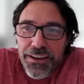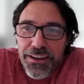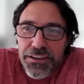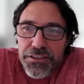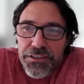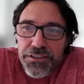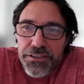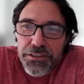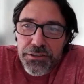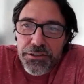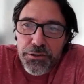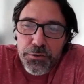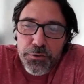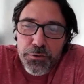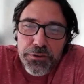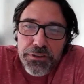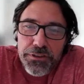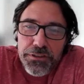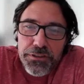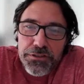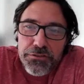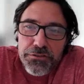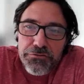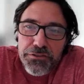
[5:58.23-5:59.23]
actually doing
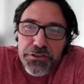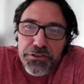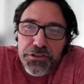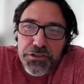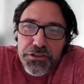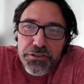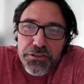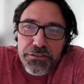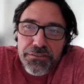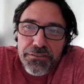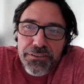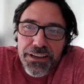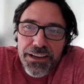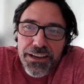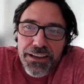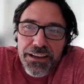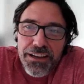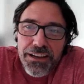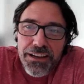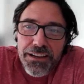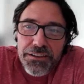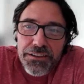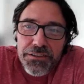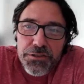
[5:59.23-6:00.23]
this official.
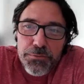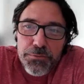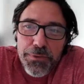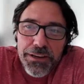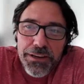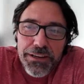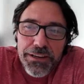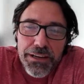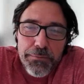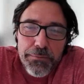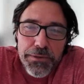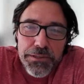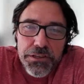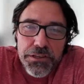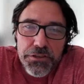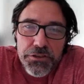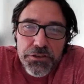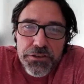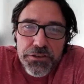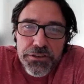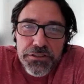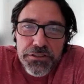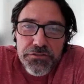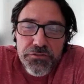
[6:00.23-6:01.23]
So my name is
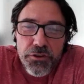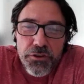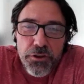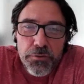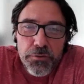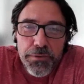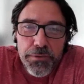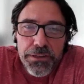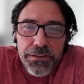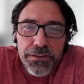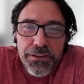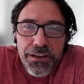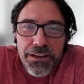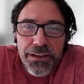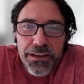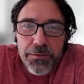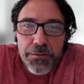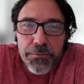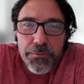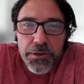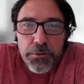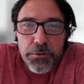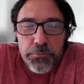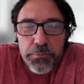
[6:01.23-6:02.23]
Andreas Fahlman. I'm a